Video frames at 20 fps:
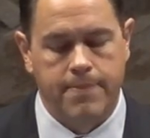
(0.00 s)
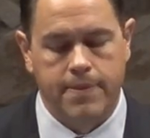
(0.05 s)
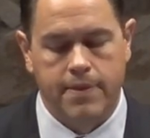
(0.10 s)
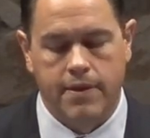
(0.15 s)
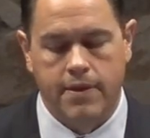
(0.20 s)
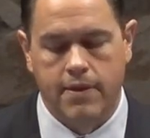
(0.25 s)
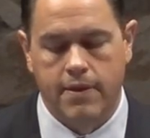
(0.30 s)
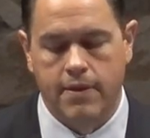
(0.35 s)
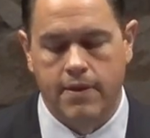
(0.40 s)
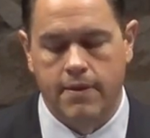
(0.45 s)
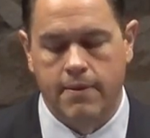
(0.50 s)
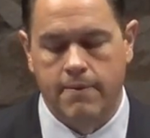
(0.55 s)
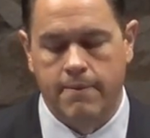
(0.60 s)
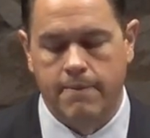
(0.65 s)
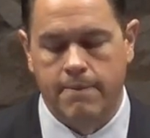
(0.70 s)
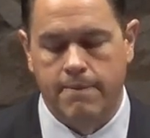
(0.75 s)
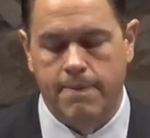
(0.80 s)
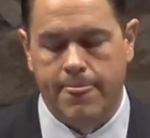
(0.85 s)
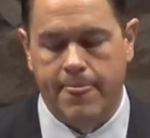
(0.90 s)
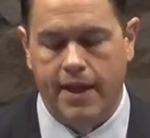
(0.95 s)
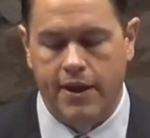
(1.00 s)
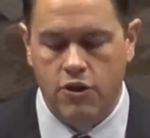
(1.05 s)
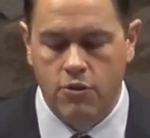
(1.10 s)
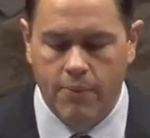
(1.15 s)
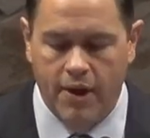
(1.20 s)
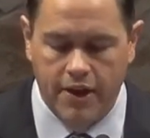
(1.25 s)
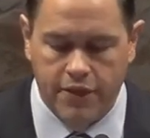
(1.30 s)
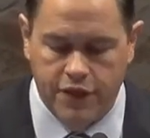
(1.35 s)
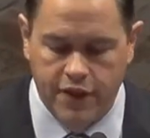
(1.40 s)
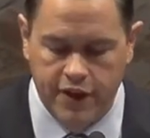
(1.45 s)
Now, you might think
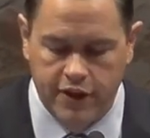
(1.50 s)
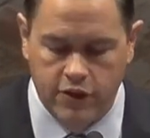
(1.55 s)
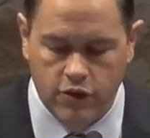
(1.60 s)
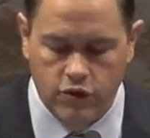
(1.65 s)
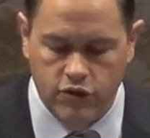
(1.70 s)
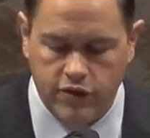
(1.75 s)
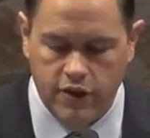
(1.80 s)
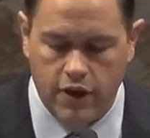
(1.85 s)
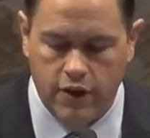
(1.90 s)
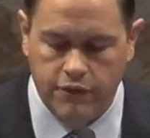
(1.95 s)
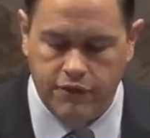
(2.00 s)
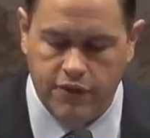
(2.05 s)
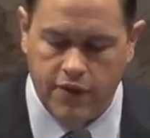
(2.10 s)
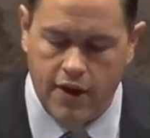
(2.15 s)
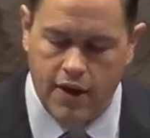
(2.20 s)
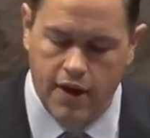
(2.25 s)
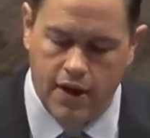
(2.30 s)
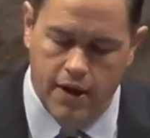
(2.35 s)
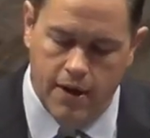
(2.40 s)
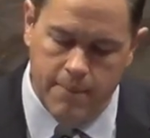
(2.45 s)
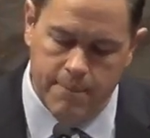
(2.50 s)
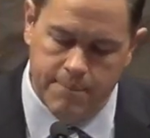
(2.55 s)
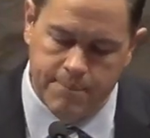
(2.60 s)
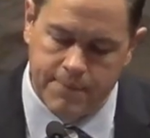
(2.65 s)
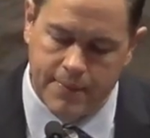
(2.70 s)
yourself, um, I'm,